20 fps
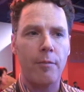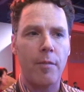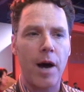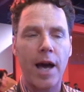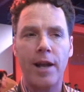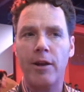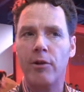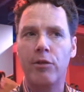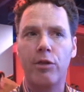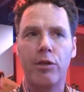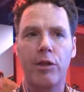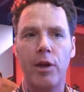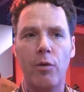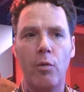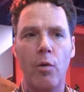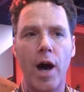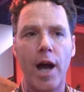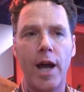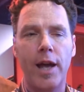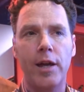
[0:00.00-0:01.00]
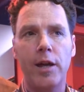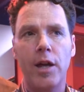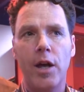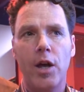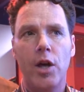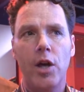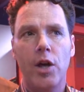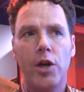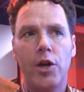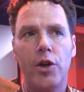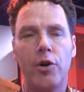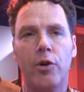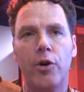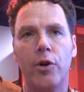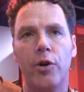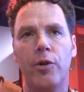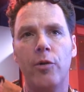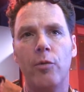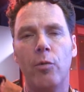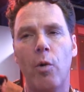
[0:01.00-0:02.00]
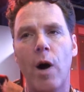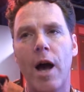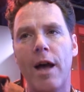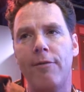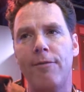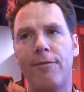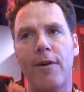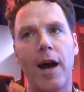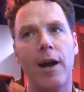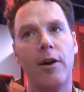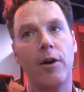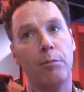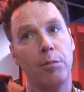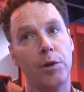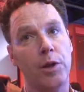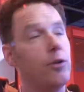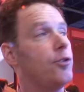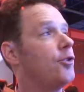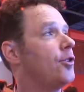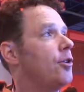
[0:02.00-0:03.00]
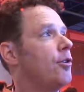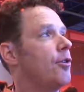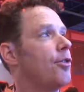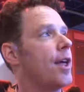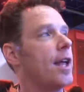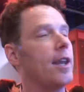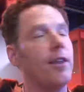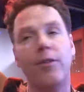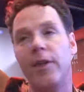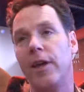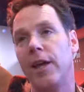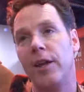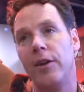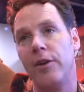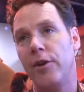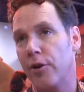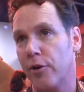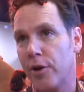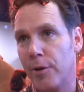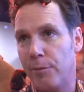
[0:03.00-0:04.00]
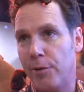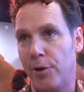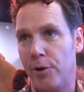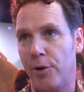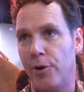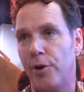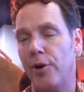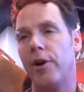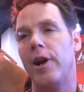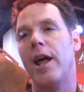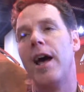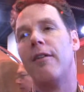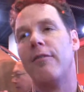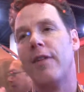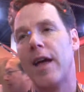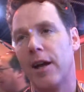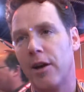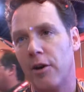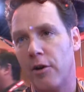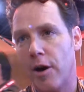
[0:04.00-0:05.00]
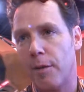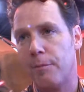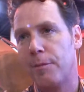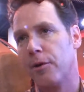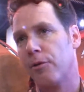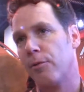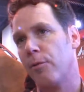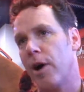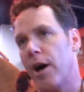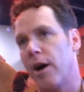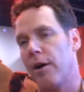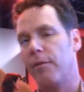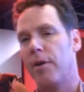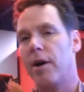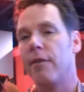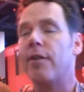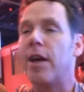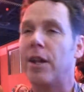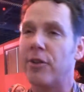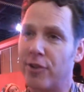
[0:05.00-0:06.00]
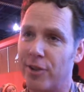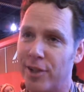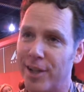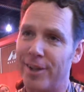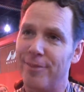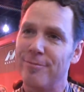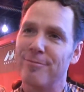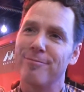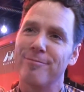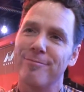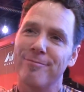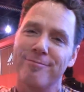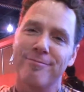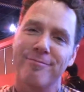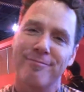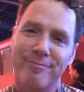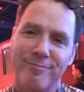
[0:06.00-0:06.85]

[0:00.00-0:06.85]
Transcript: I don't see why you couldn't Wi-Fi or Bluetooth anything into your computer and have that go up as well, eventually.